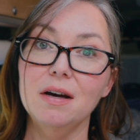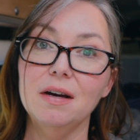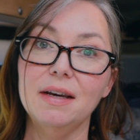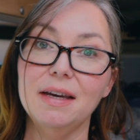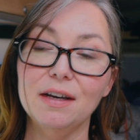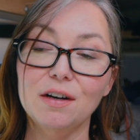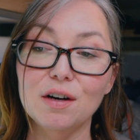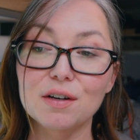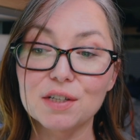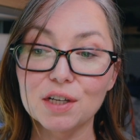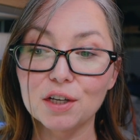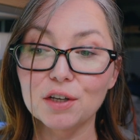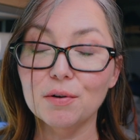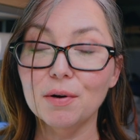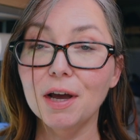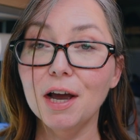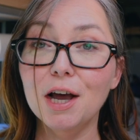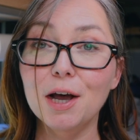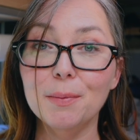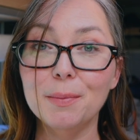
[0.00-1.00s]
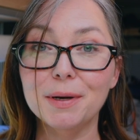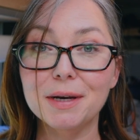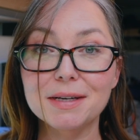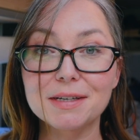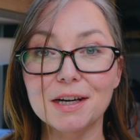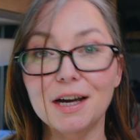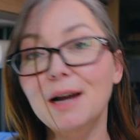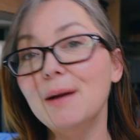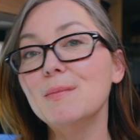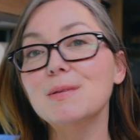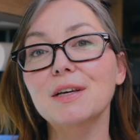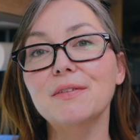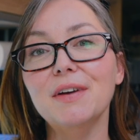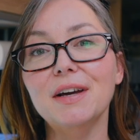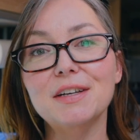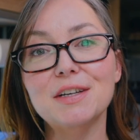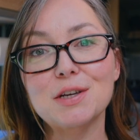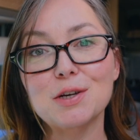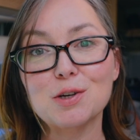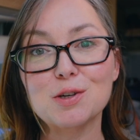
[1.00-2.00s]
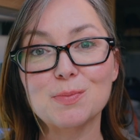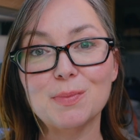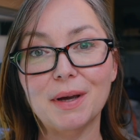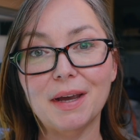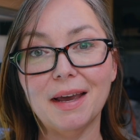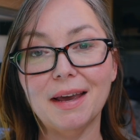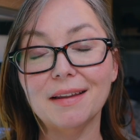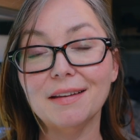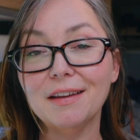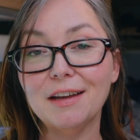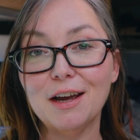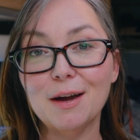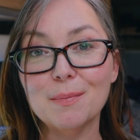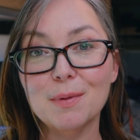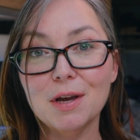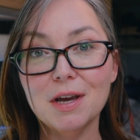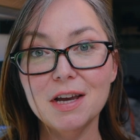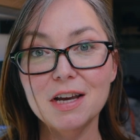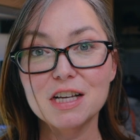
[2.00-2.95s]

Cannot tell you how many times I've had to use my headlamp,